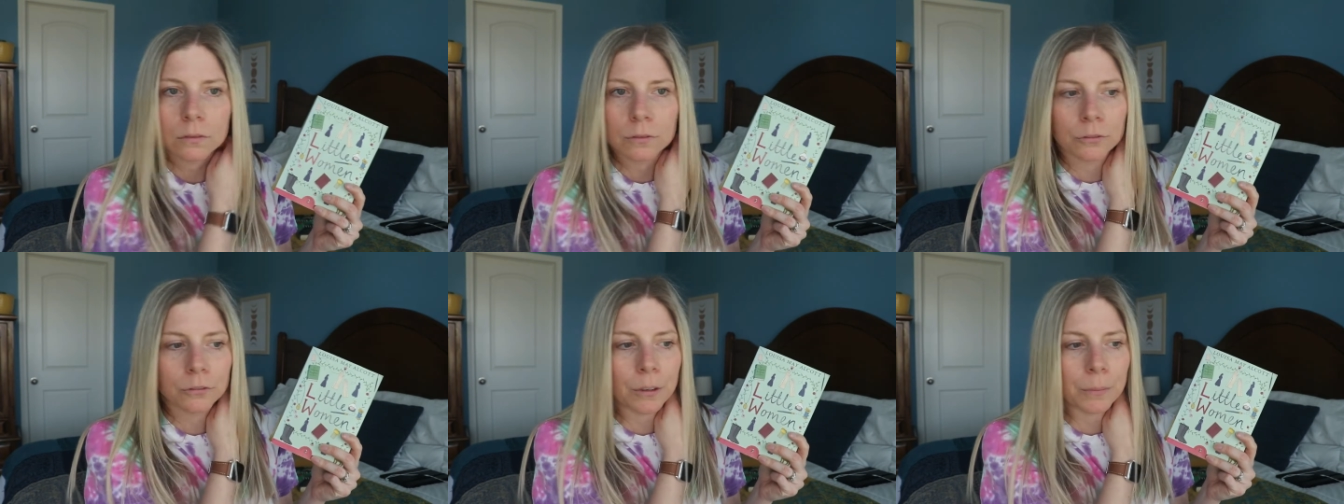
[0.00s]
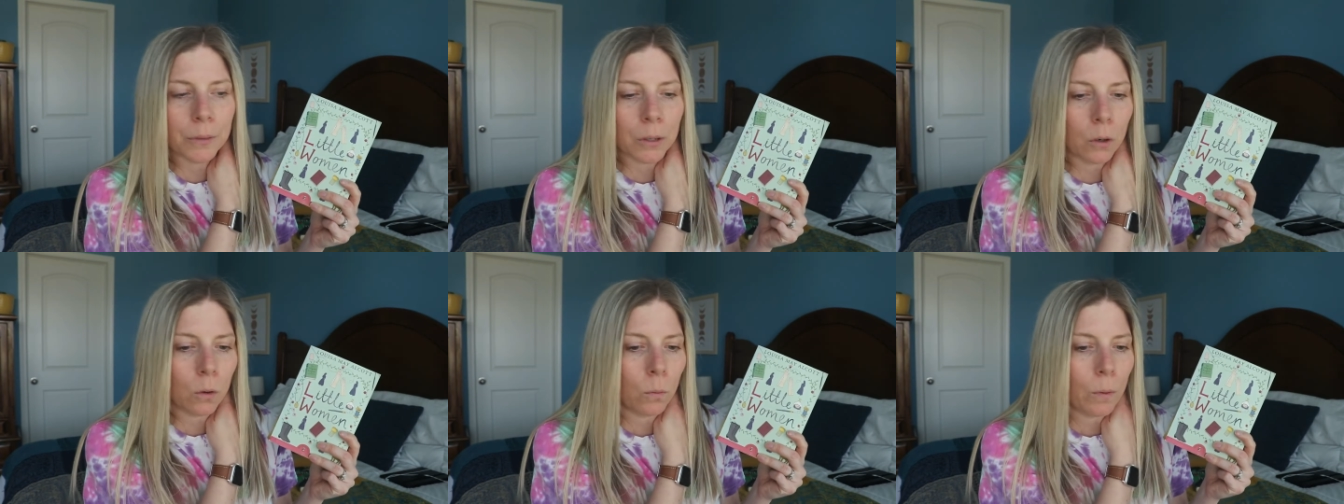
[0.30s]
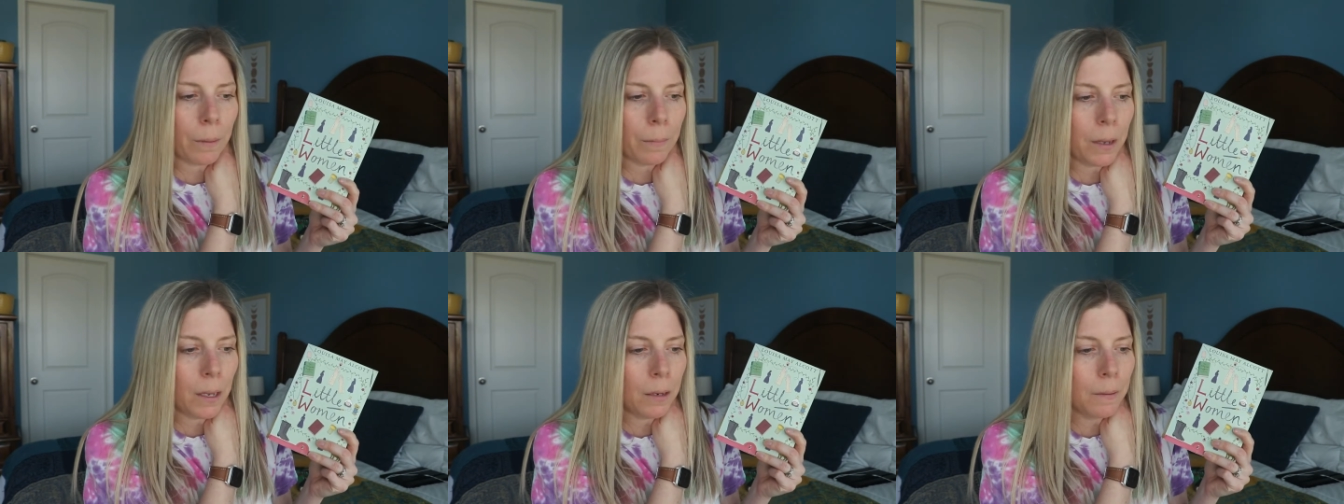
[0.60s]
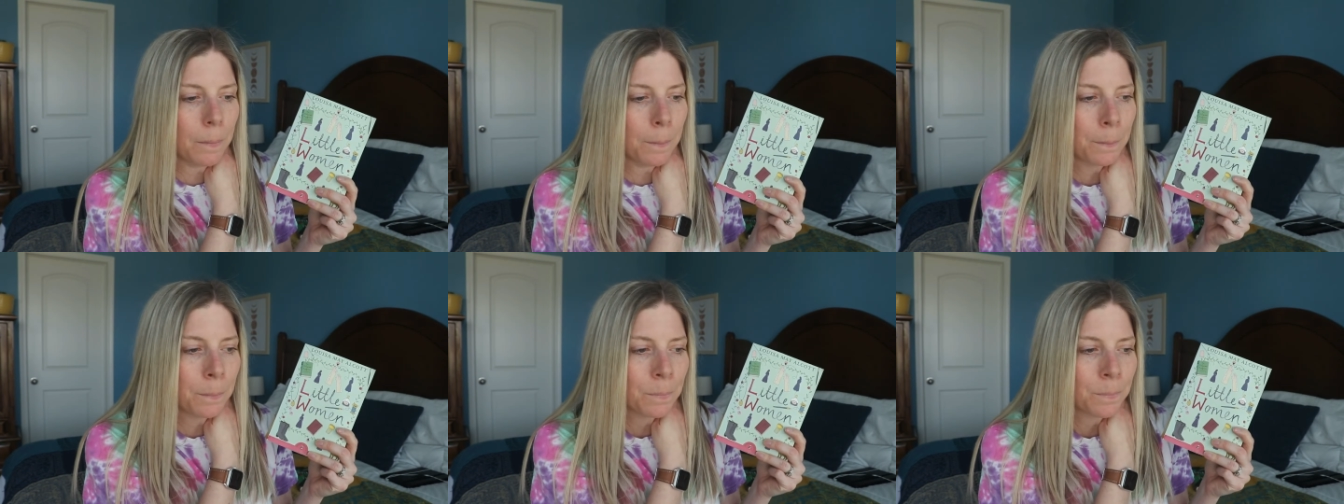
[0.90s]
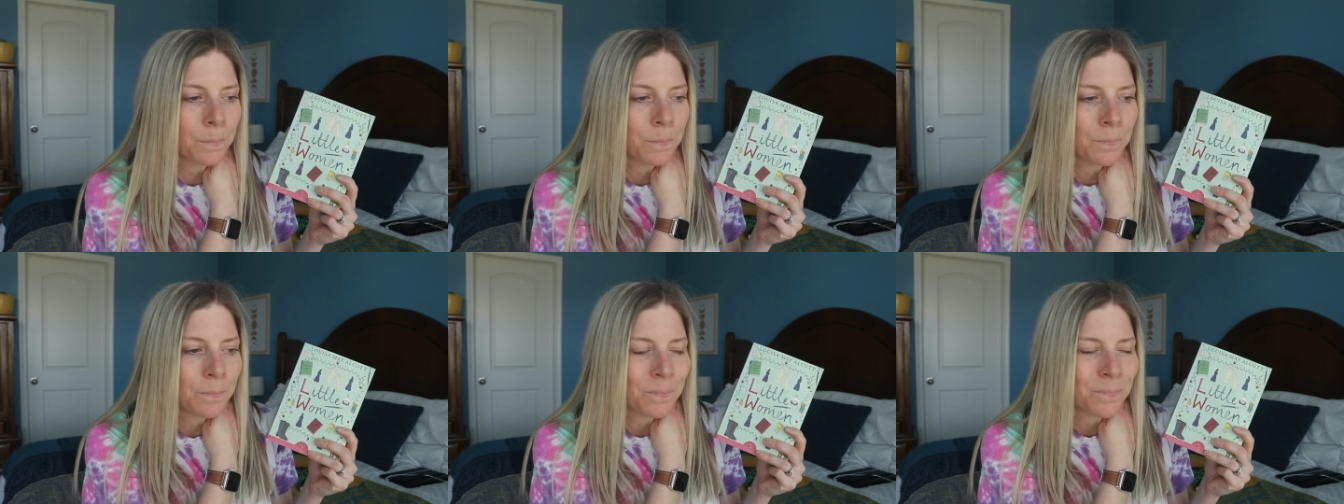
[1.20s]
from Little Women,
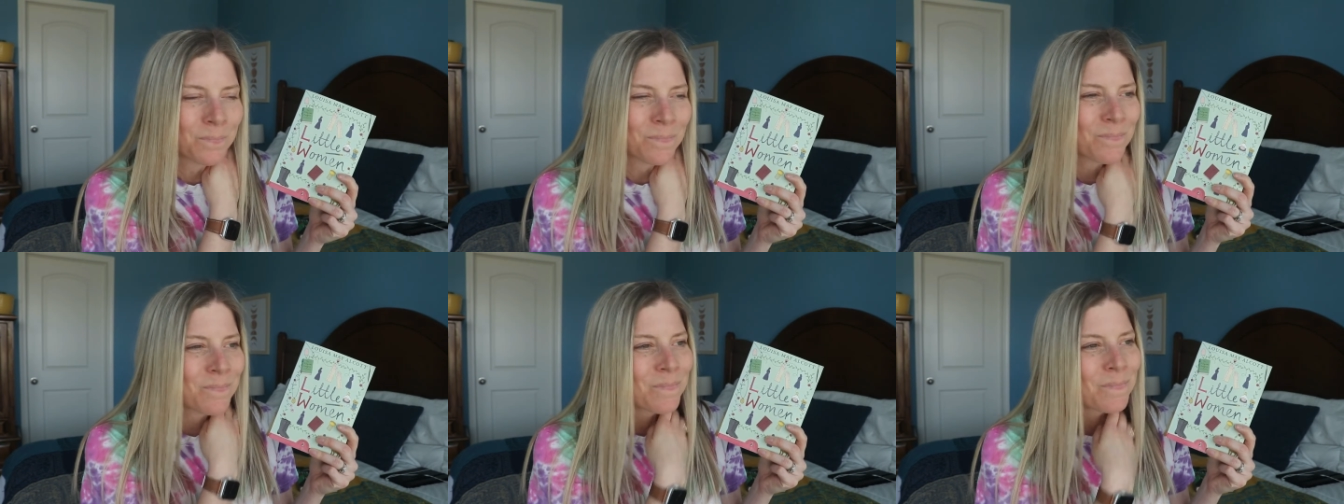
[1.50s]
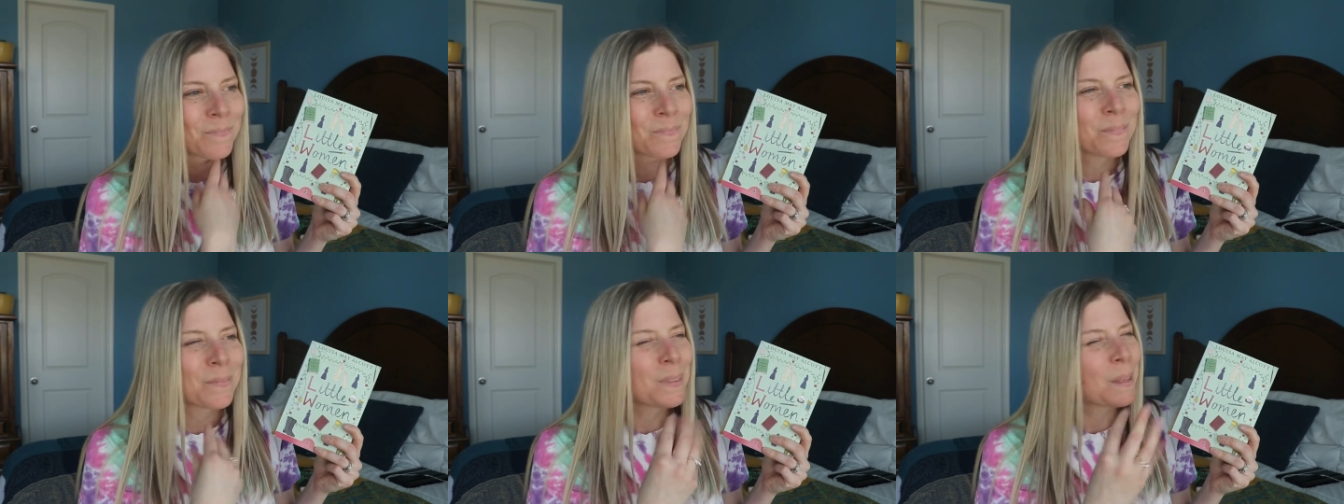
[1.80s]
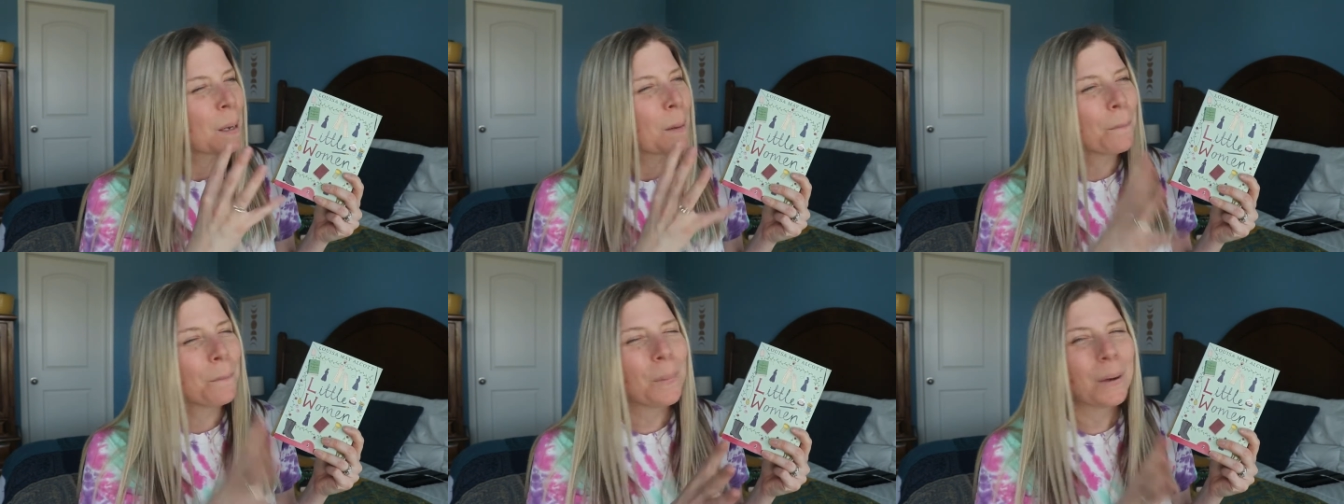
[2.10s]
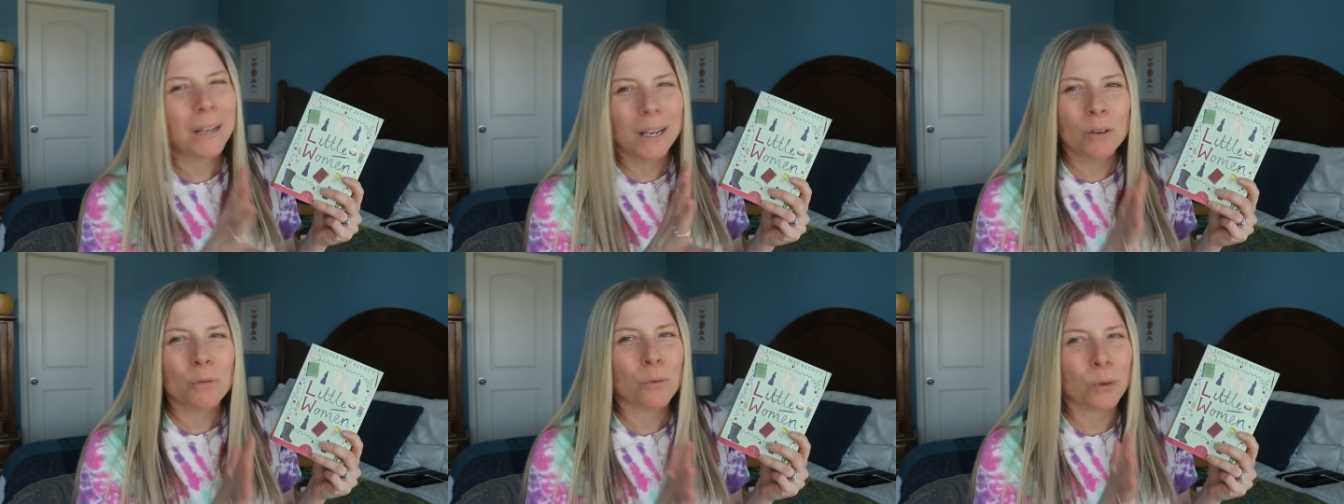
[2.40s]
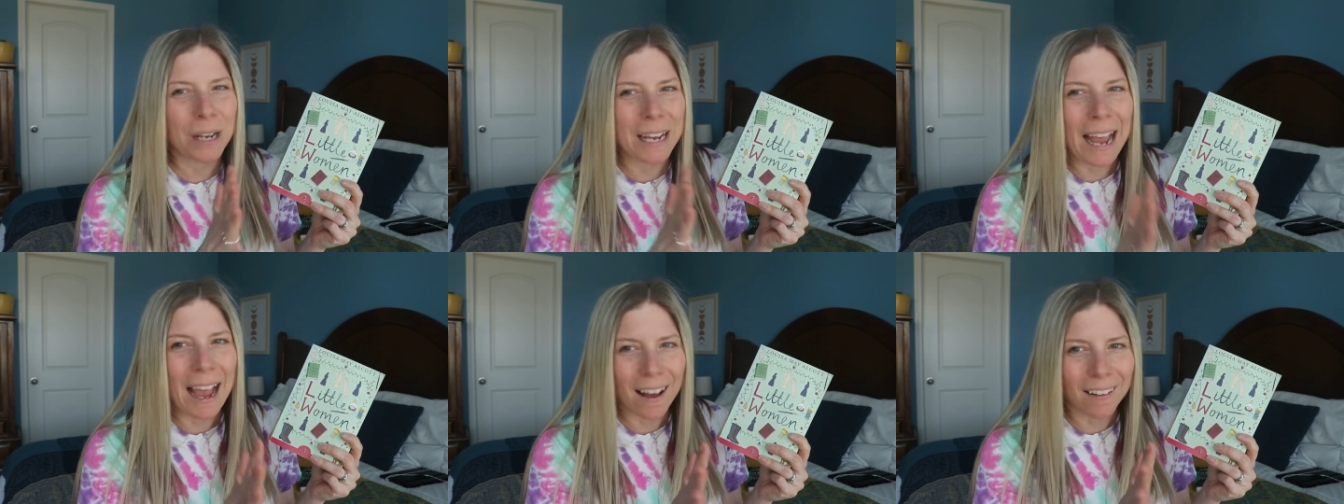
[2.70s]
but in
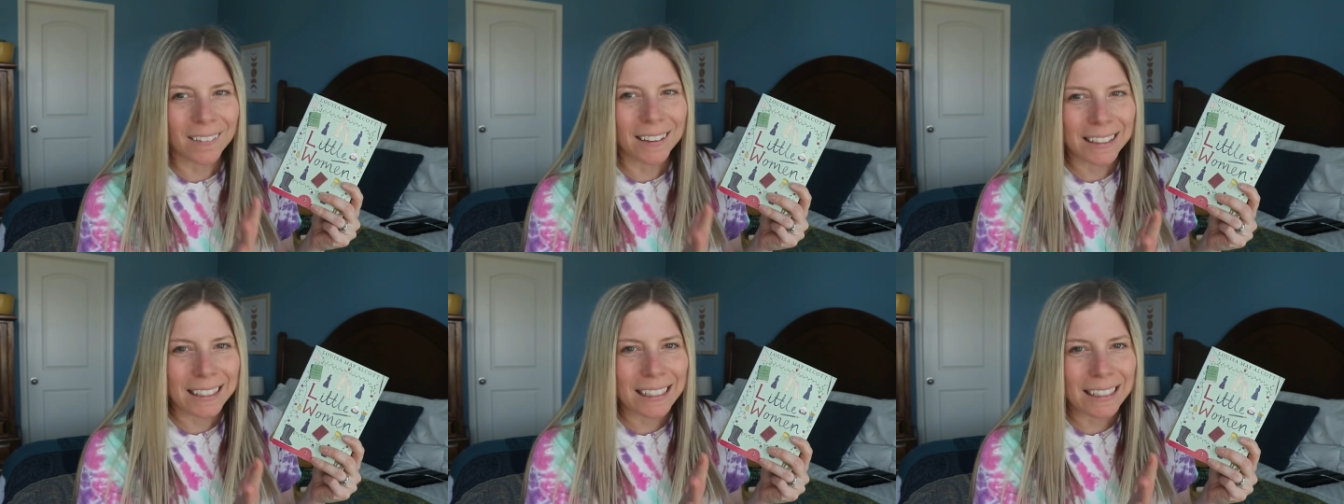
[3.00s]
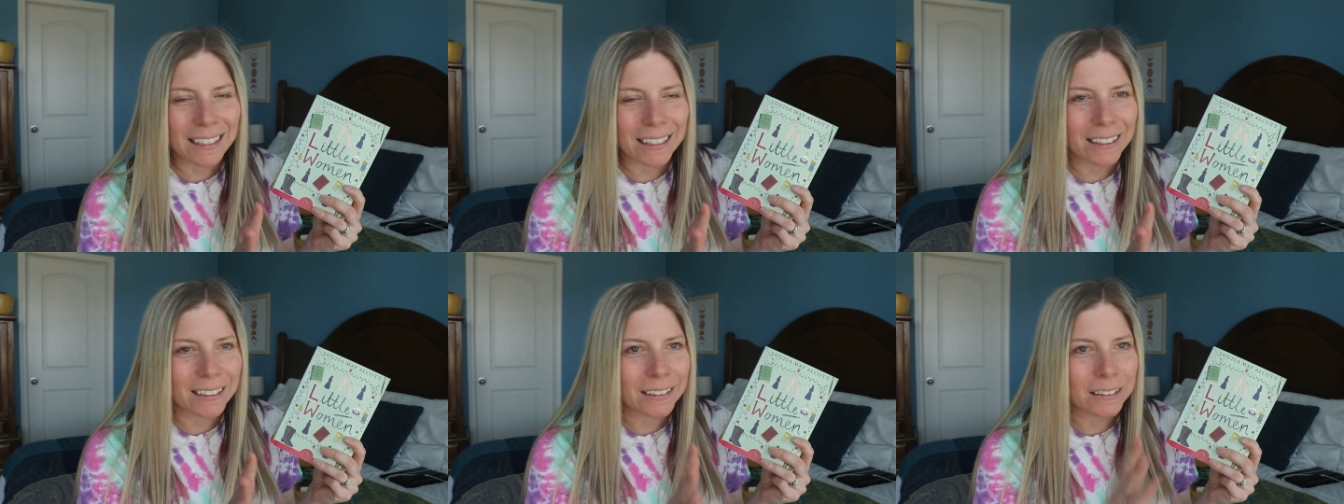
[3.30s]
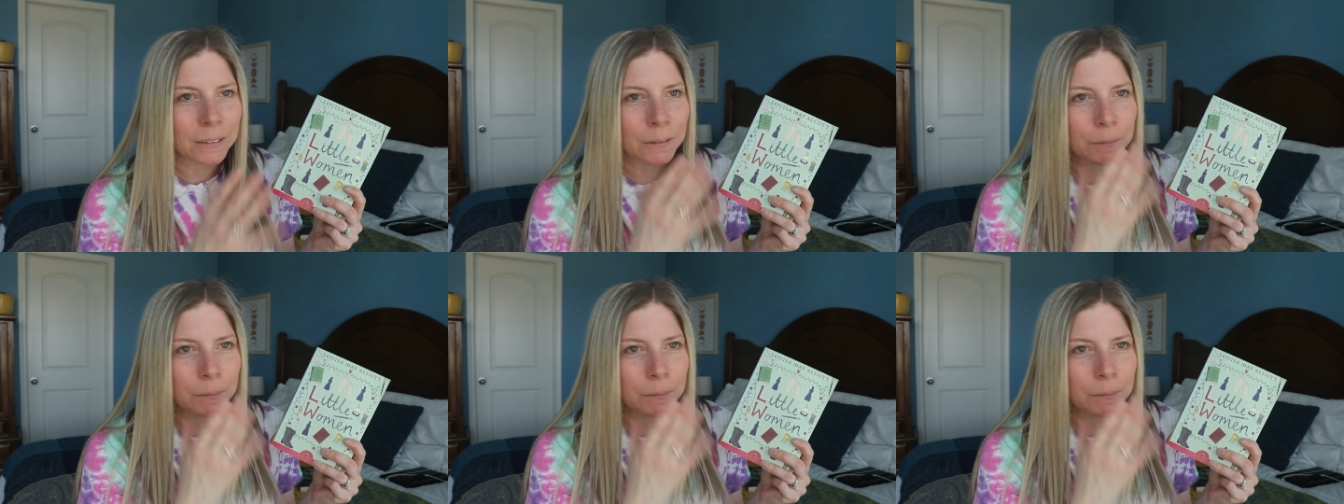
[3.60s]
reality,